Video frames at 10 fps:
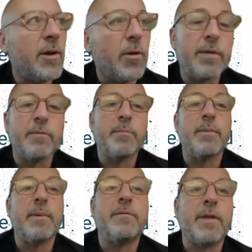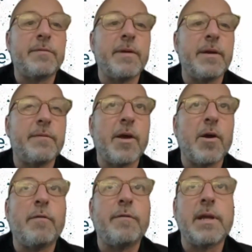or even if they
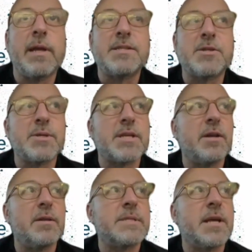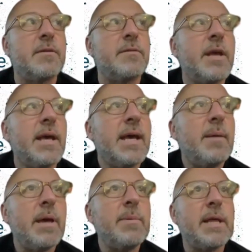are feeling suicidal themselves.
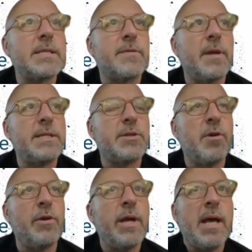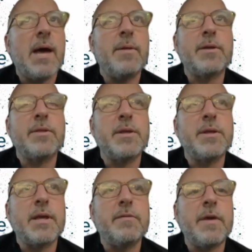Maybe that's for later on.
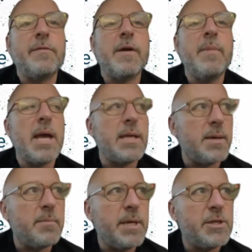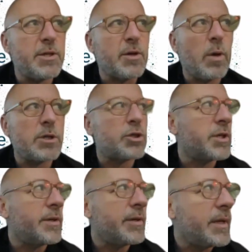If I may, the immediate
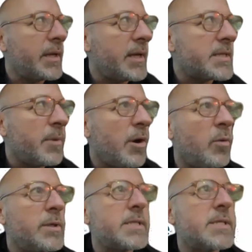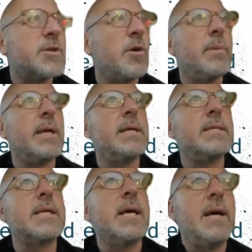question, unless Mark wants to stop me,
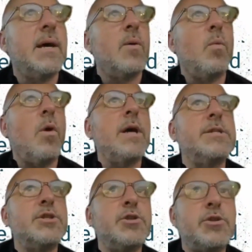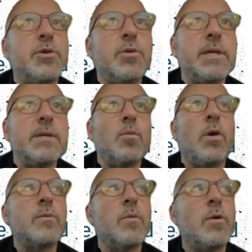is why did you do
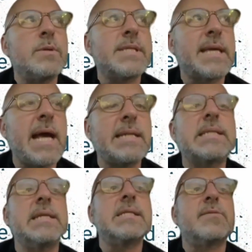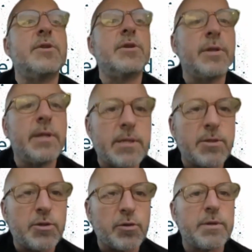what was the catalyst for doing these
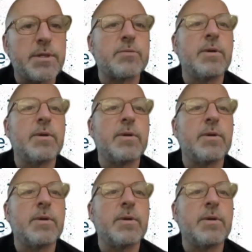endurance